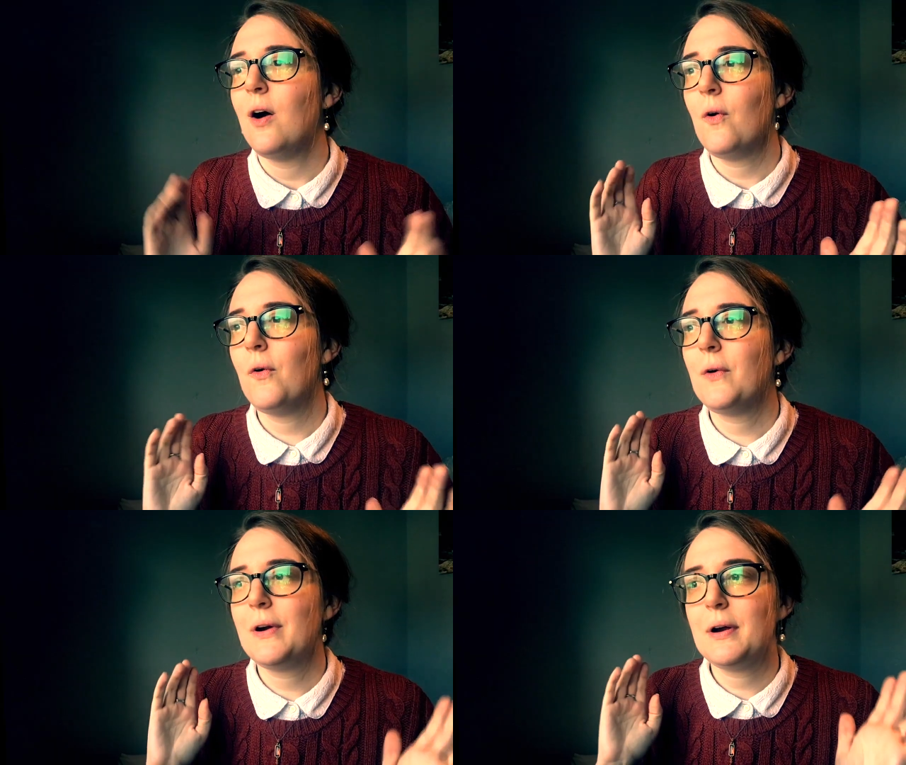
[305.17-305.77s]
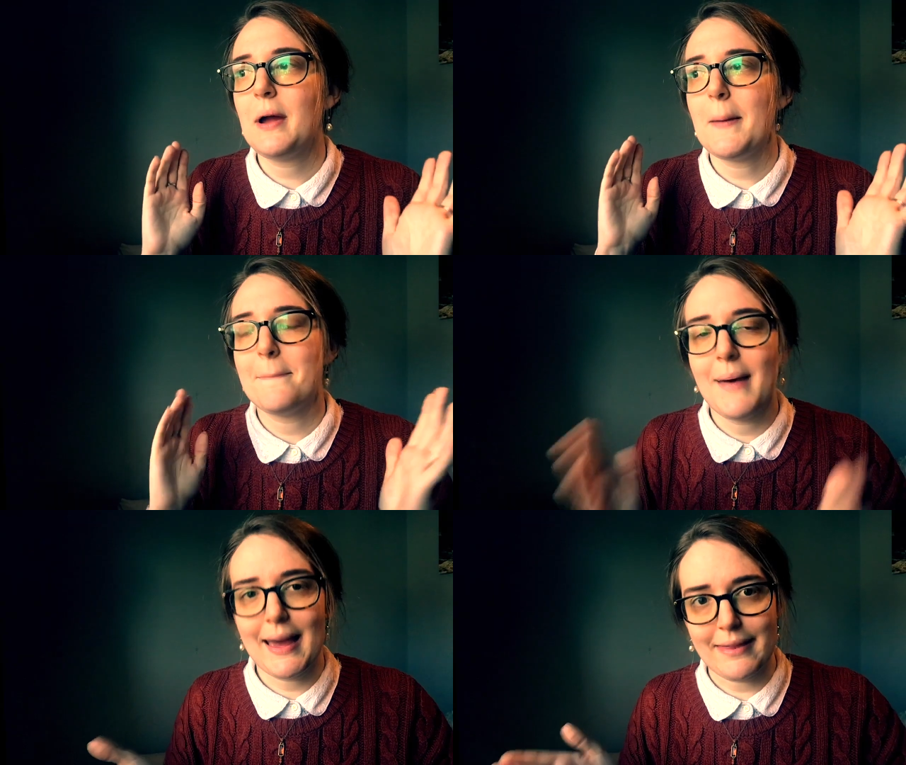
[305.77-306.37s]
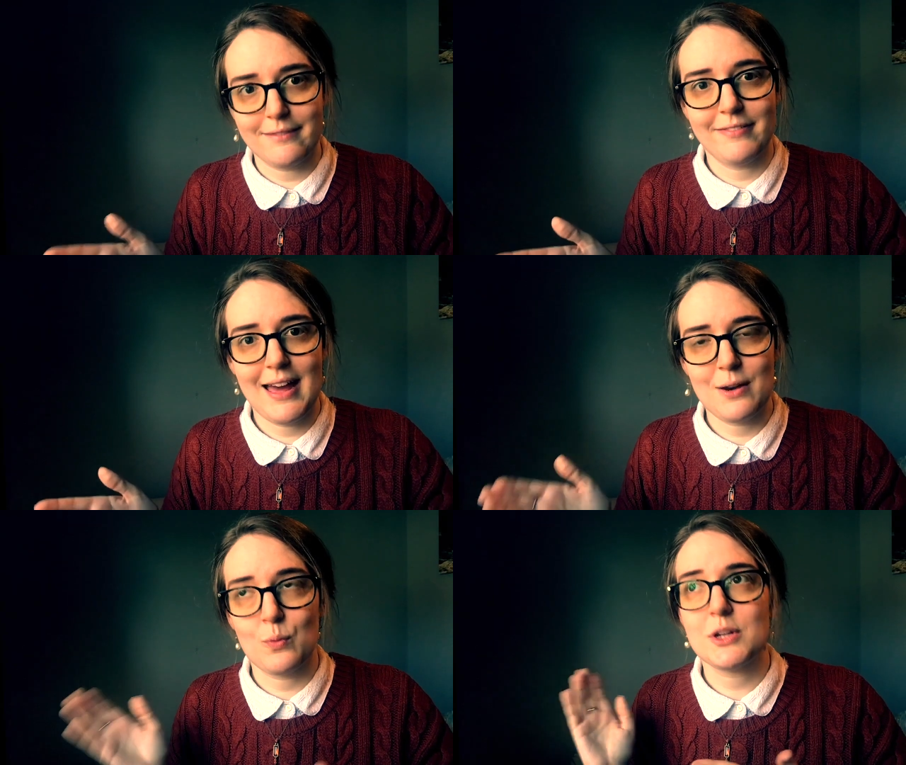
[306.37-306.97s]
Or back at the
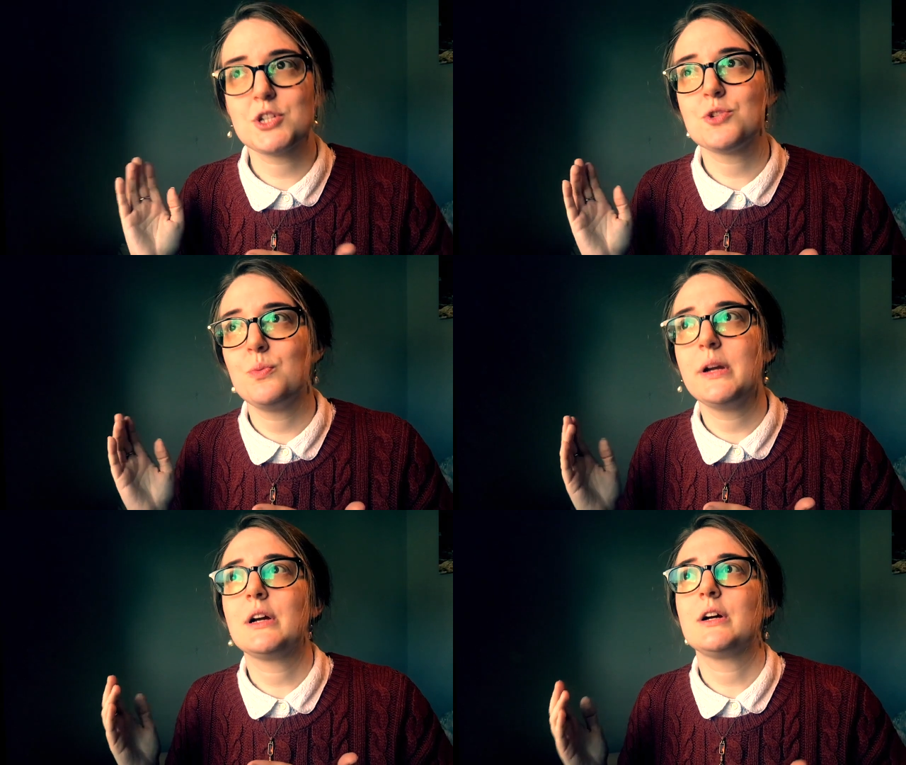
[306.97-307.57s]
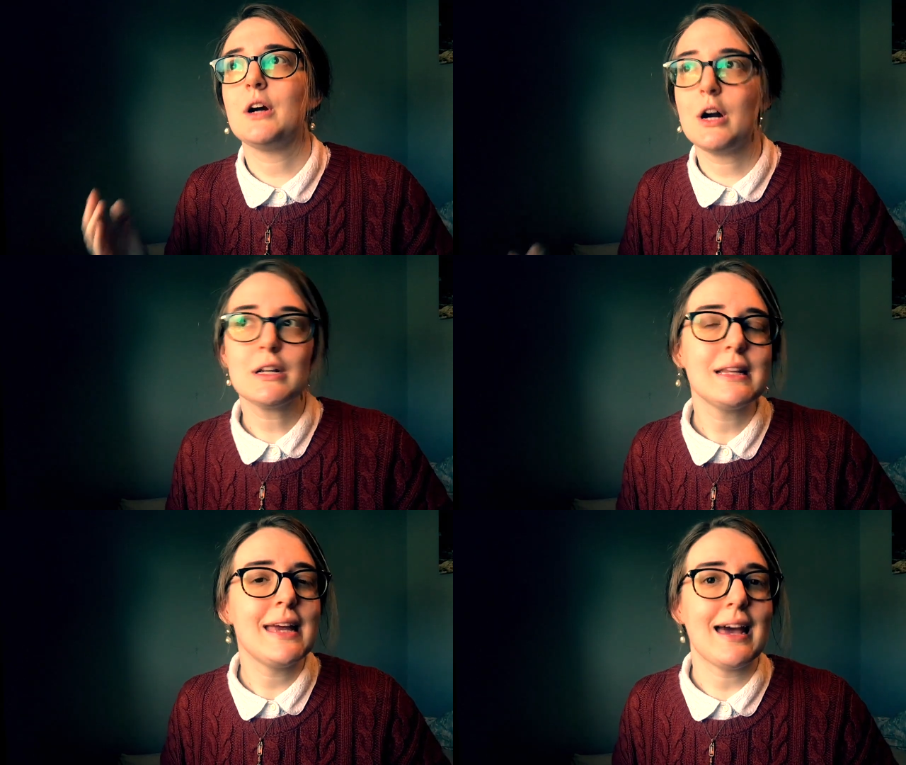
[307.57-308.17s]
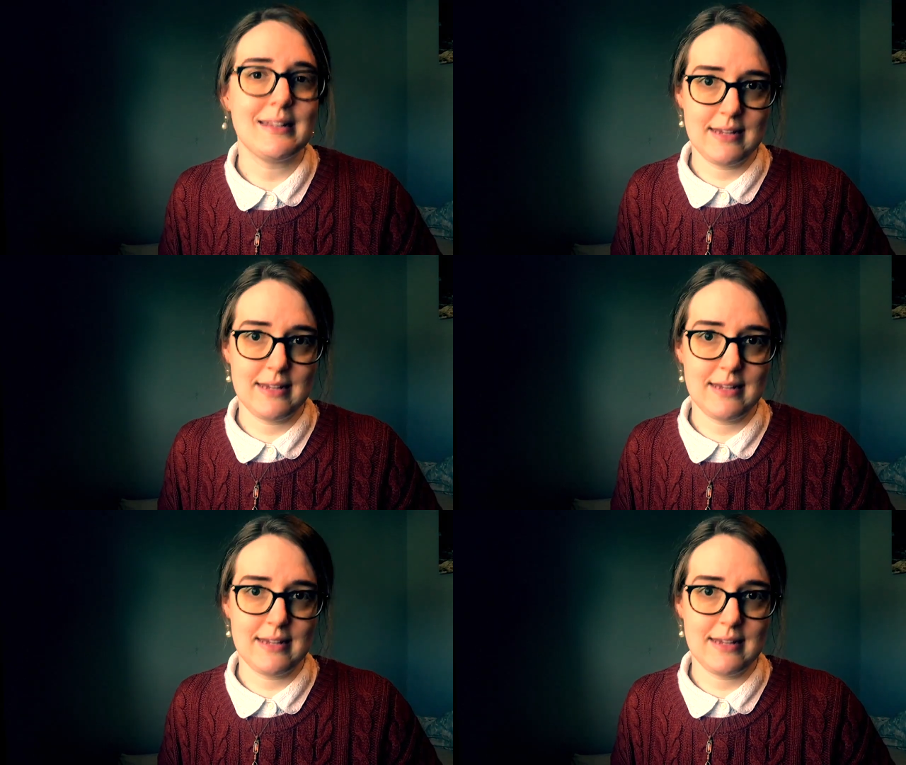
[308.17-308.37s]
flat, which we're hardly at